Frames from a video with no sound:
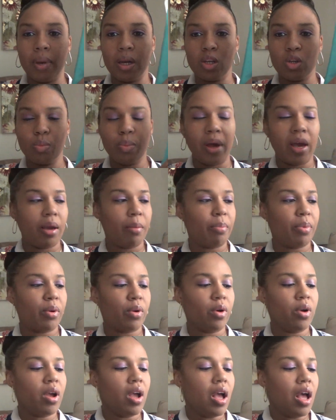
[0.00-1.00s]
blue
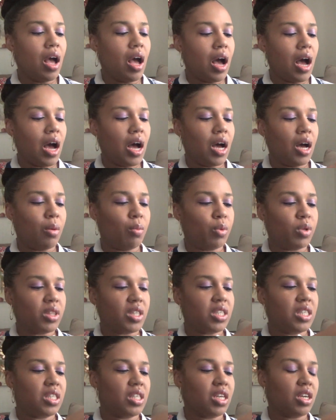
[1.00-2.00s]
paper um, with
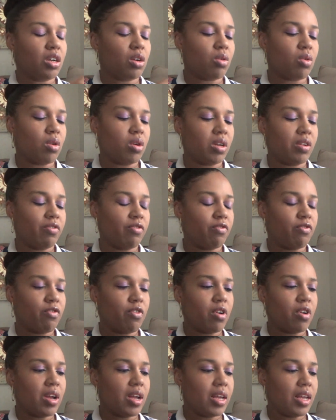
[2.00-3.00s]
the sticker on the
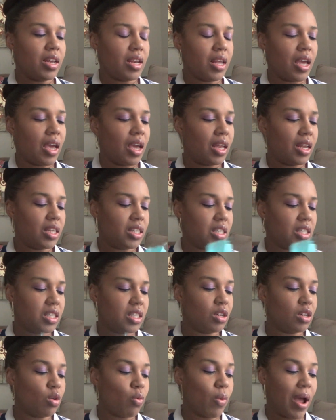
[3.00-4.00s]
front and it's
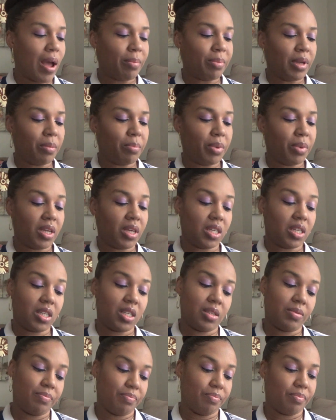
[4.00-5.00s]
still wrapped up in
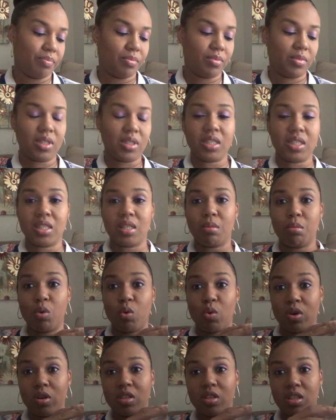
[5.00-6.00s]
some
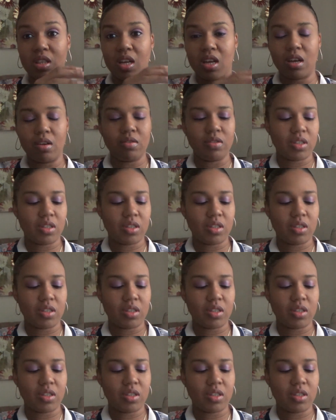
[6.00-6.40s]
more stuff.